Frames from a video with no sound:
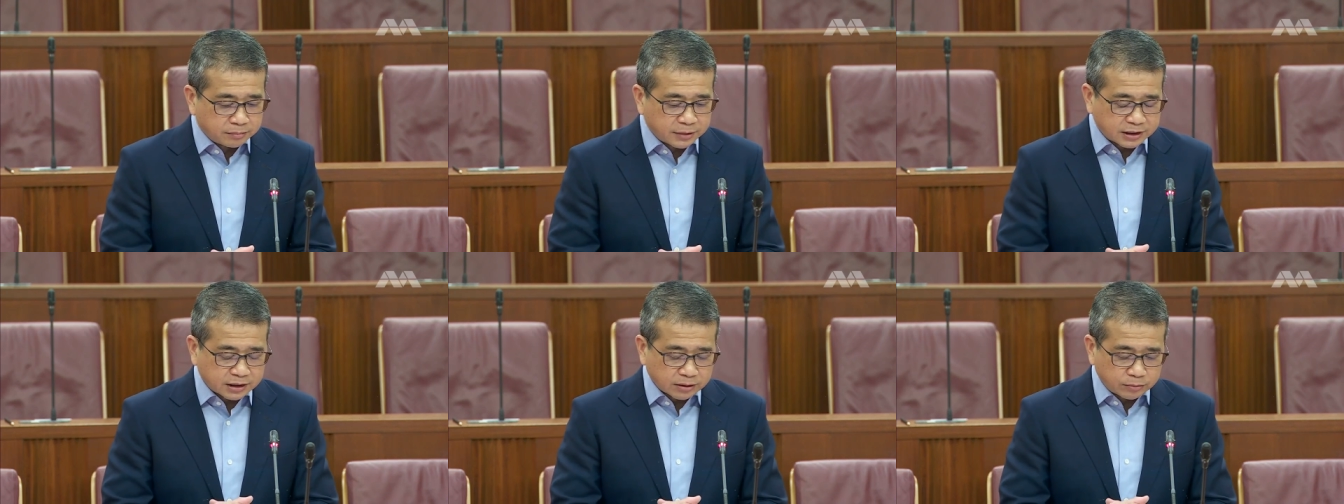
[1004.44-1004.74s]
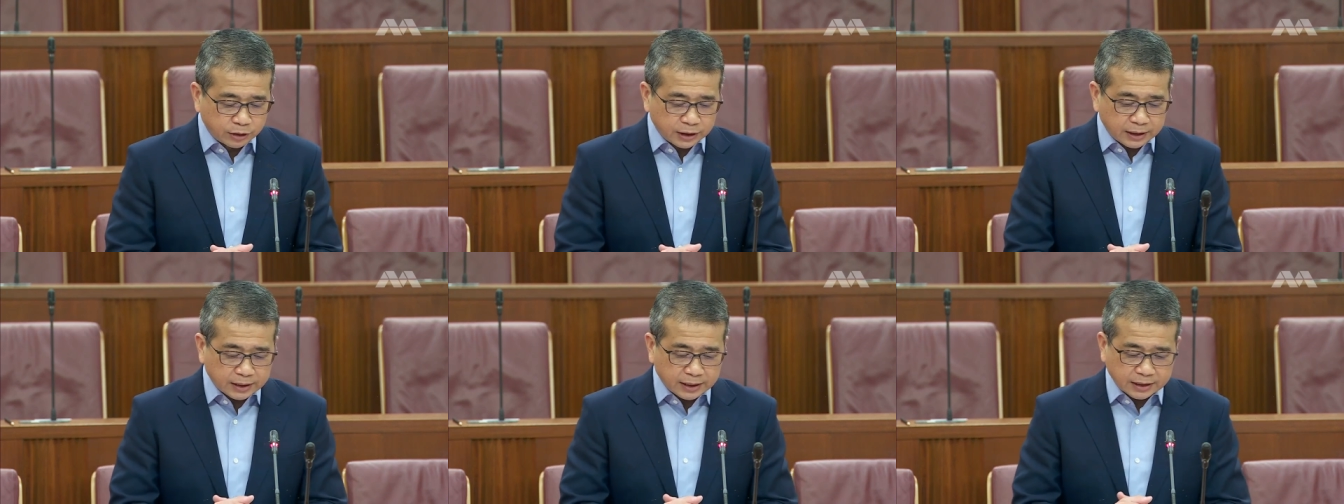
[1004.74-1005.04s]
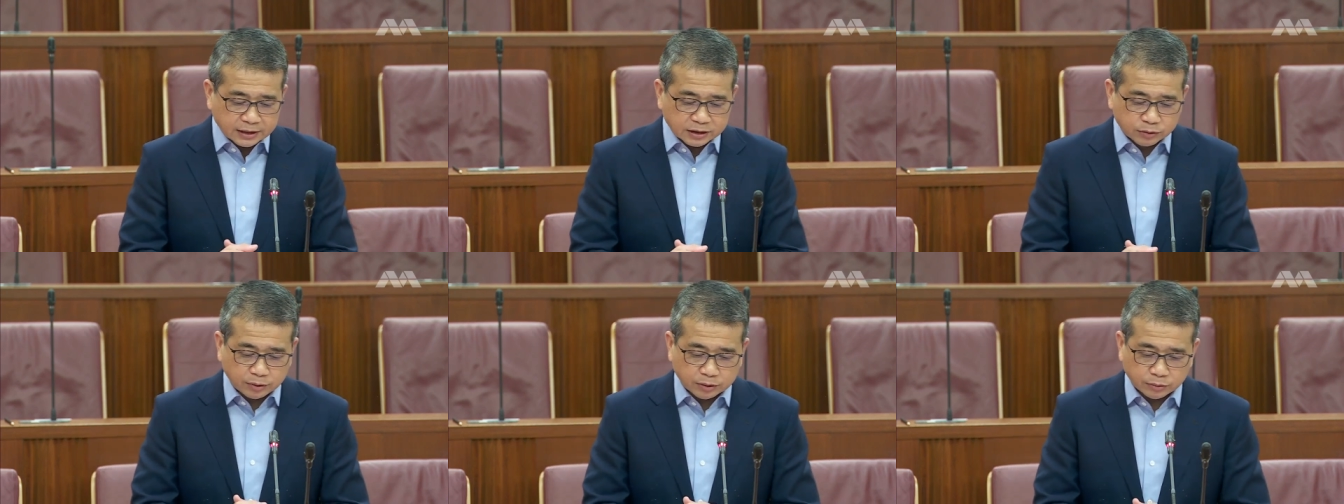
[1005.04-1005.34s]
Mr. Murali
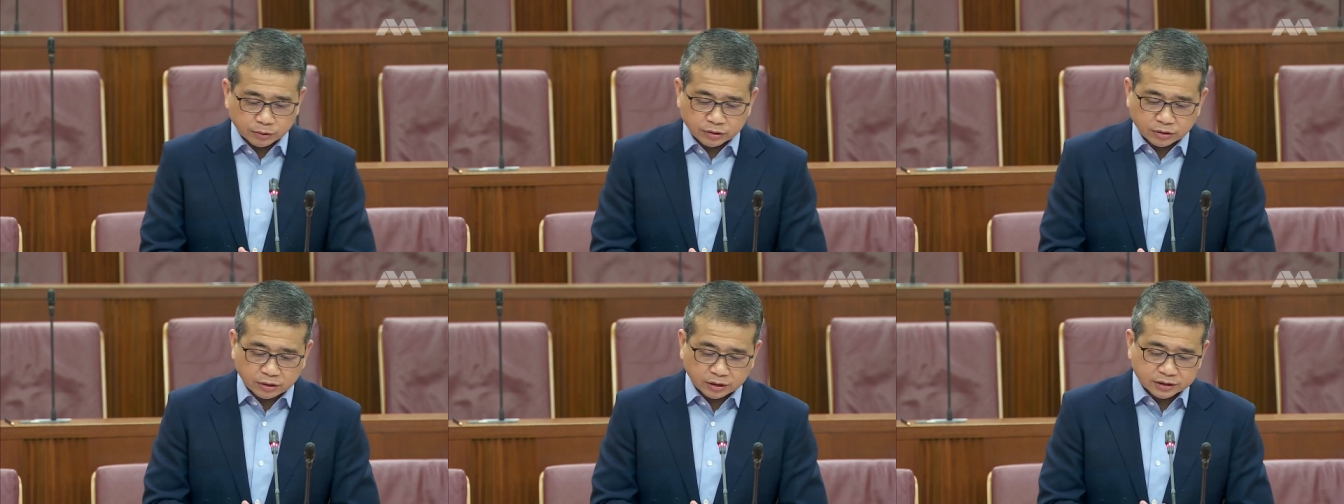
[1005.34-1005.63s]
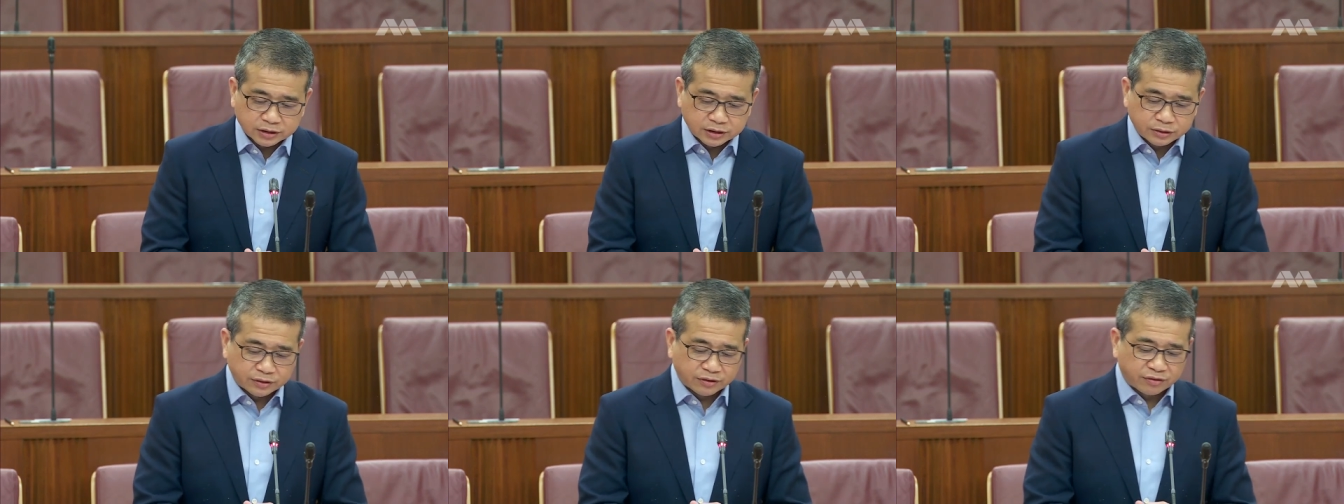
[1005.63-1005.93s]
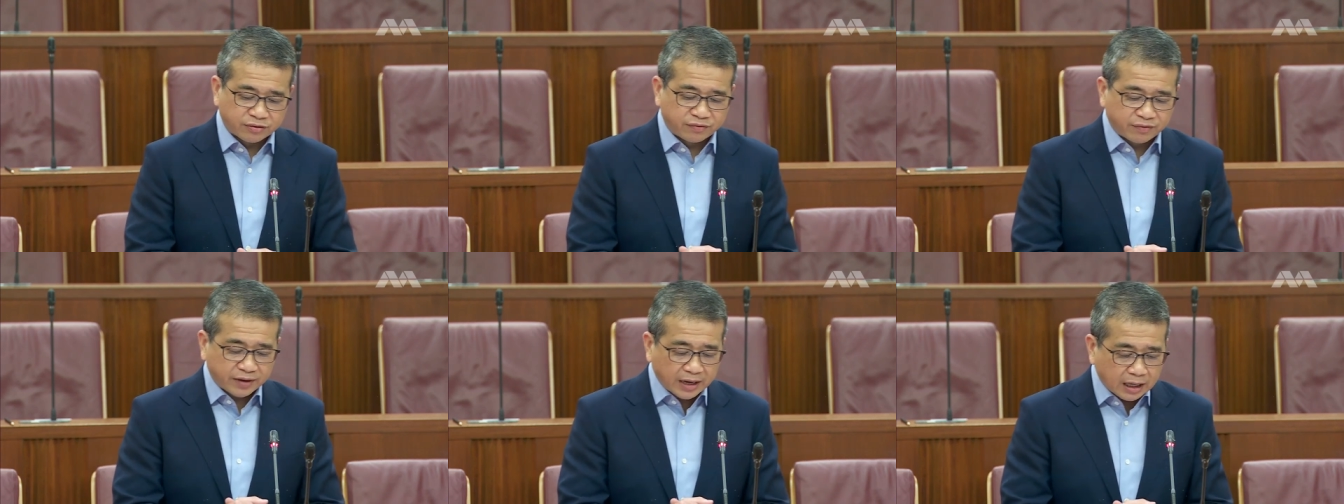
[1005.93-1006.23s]
asked what would constitute
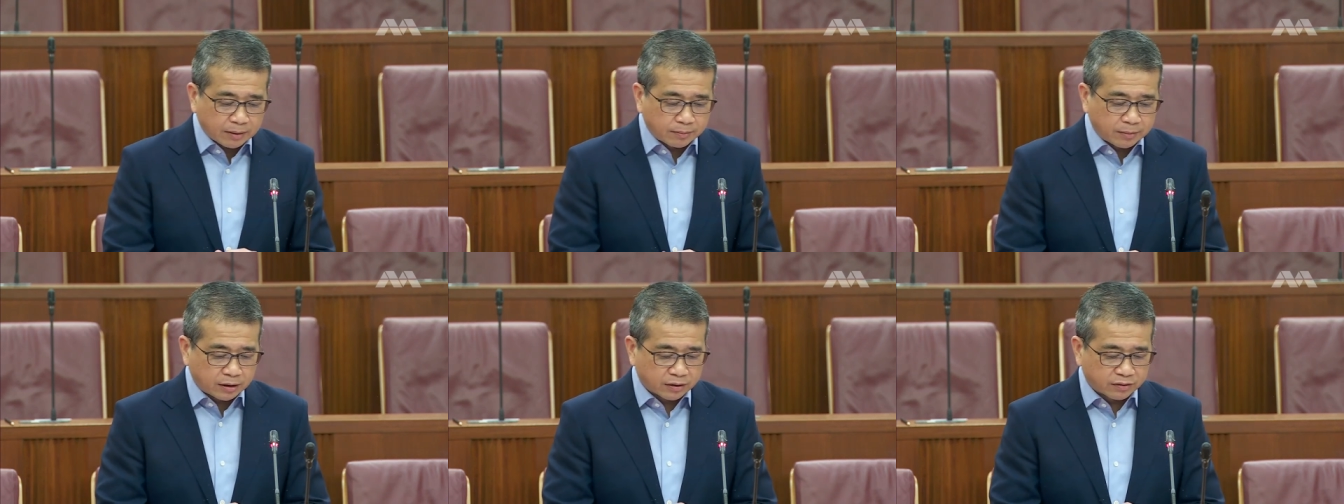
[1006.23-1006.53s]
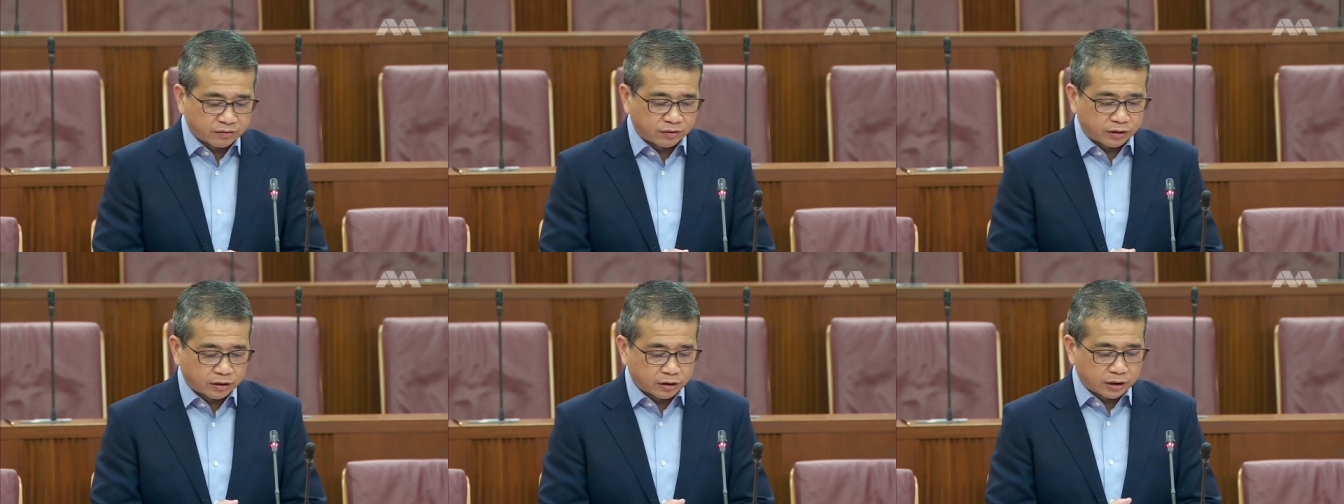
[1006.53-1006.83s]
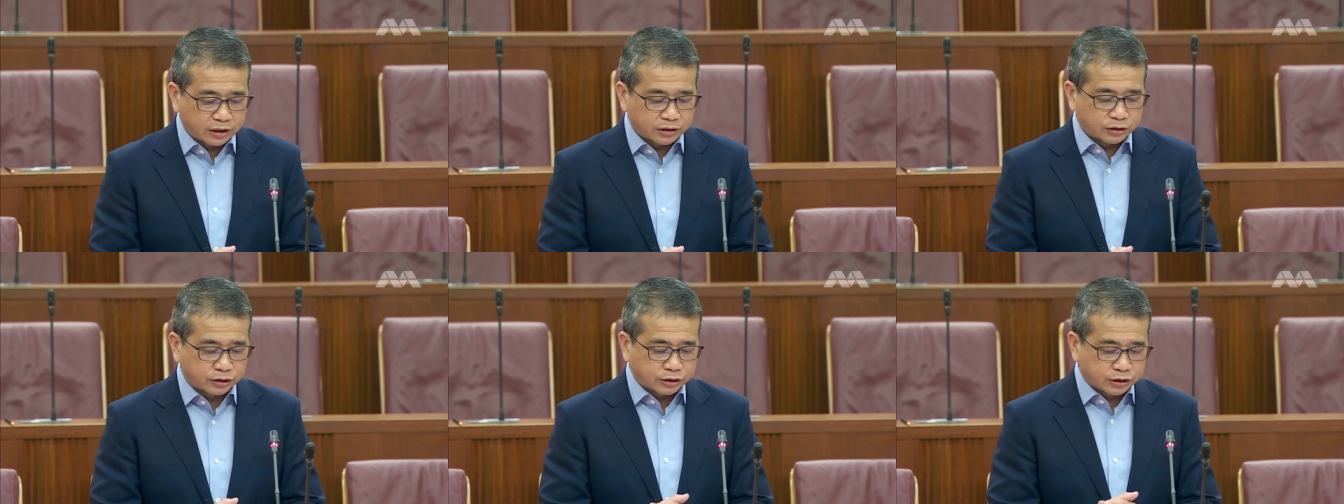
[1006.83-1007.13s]
a fair amount for
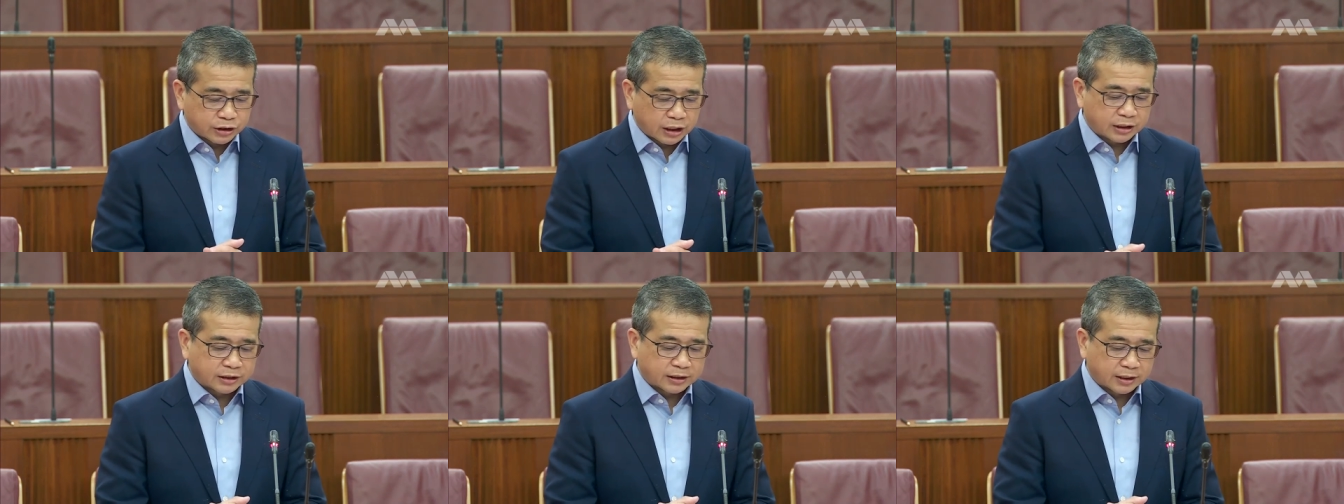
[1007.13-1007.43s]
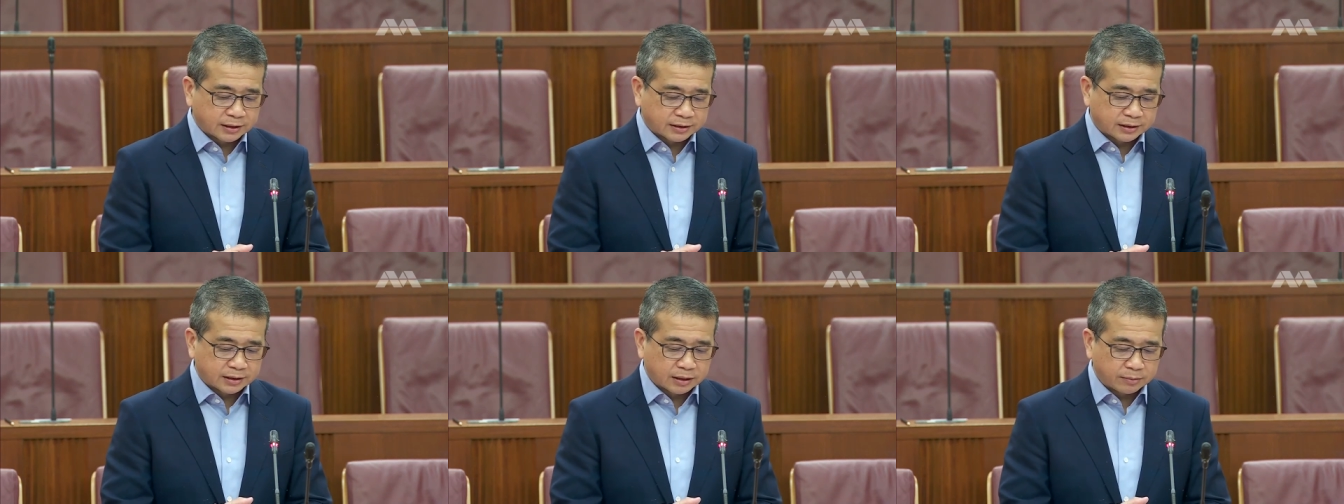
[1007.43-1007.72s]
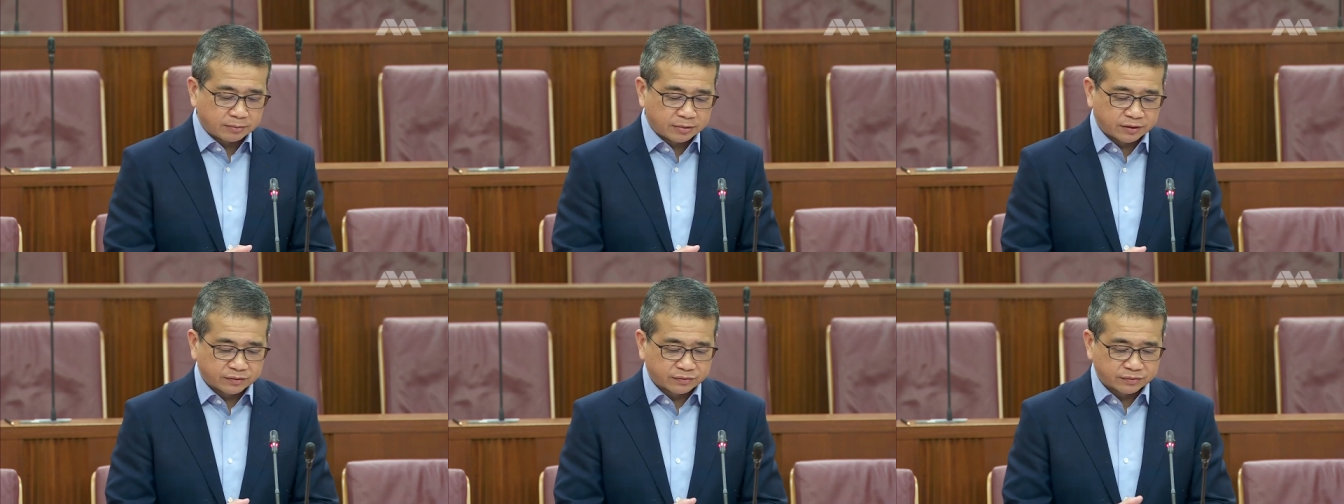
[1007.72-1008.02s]
lawyers to charge as an
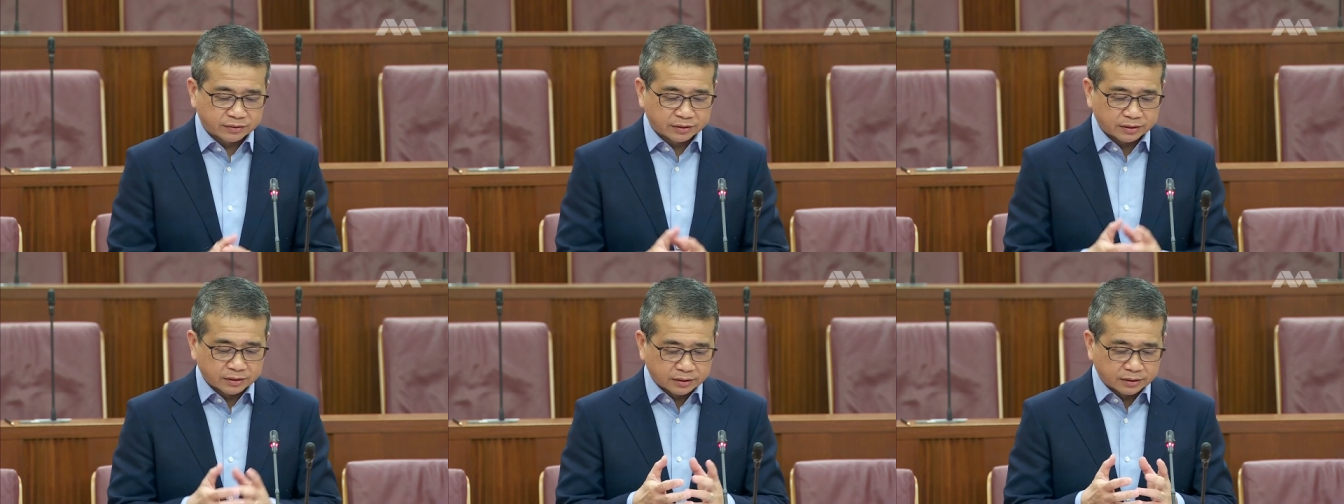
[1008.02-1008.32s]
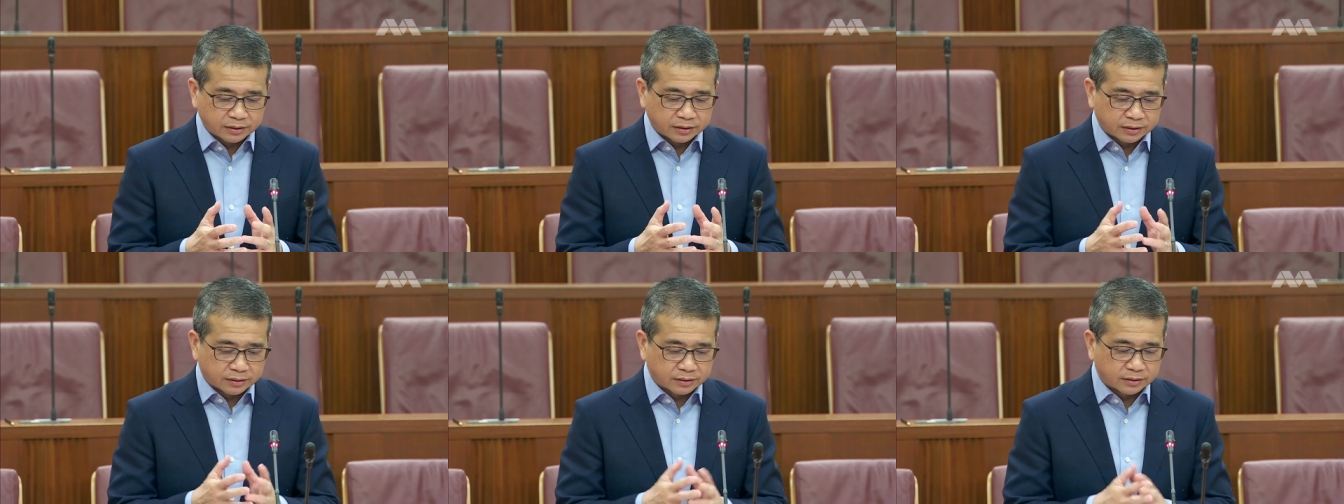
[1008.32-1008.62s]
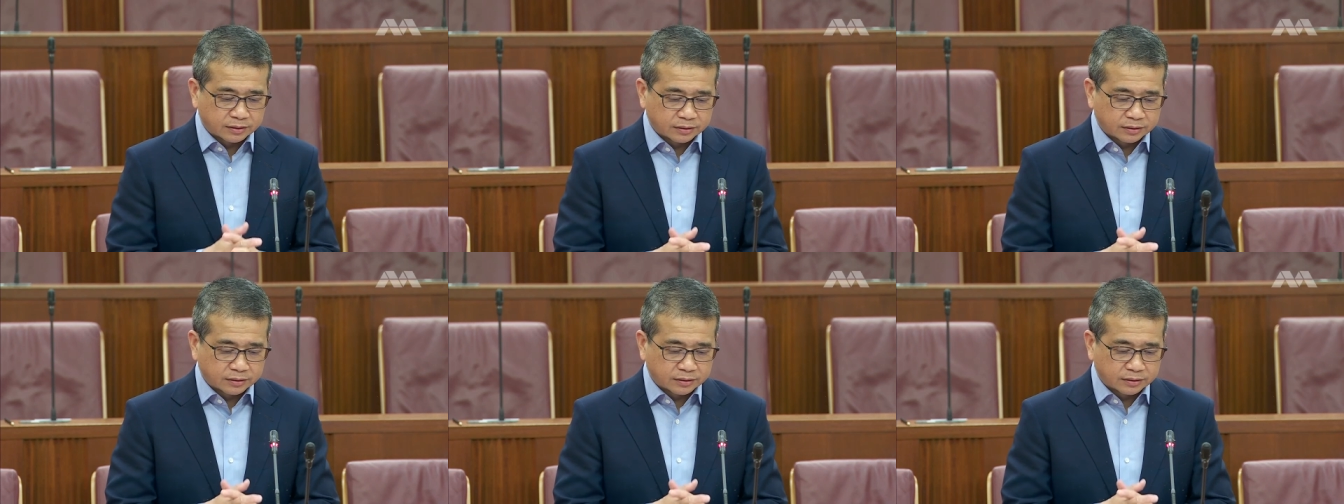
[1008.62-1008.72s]
uplift uh,